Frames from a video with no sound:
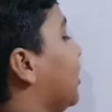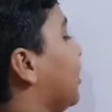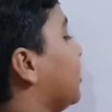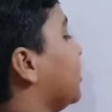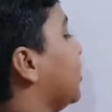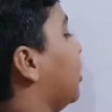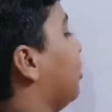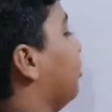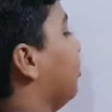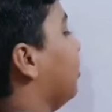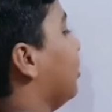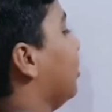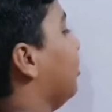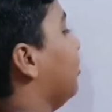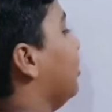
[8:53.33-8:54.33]
south.
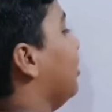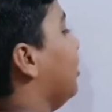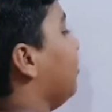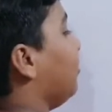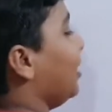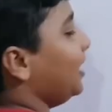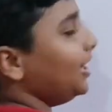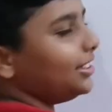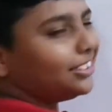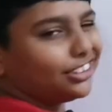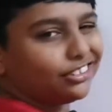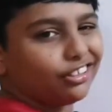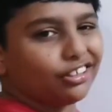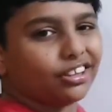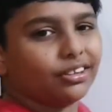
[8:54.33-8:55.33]
But it's
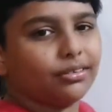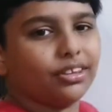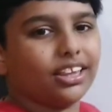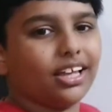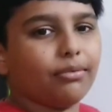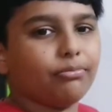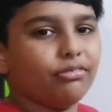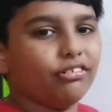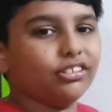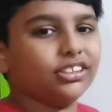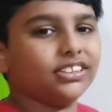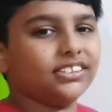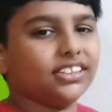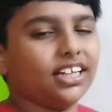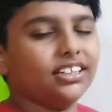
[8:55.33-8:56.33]
not the
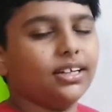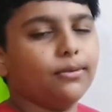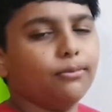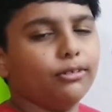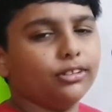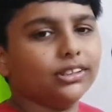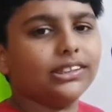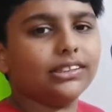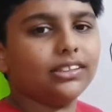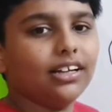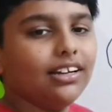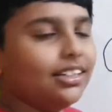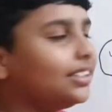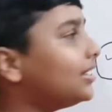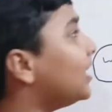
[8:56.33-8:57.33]
most southernmost
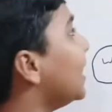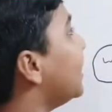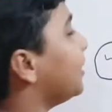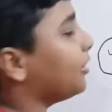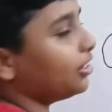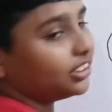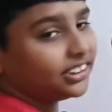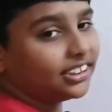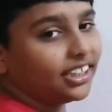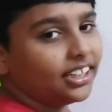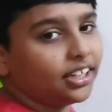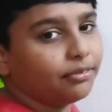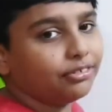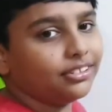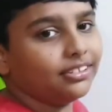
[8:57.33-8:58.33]
state in Australia,
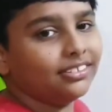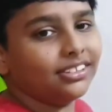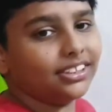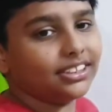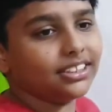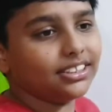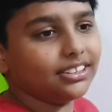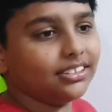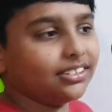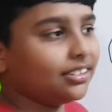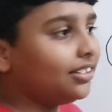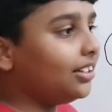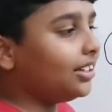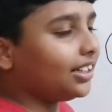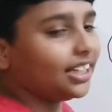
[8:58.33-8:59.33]
which is
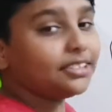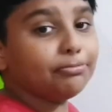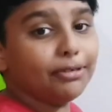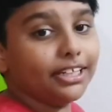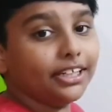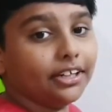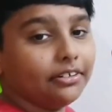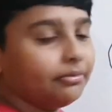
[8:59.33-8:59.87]
Tasmania.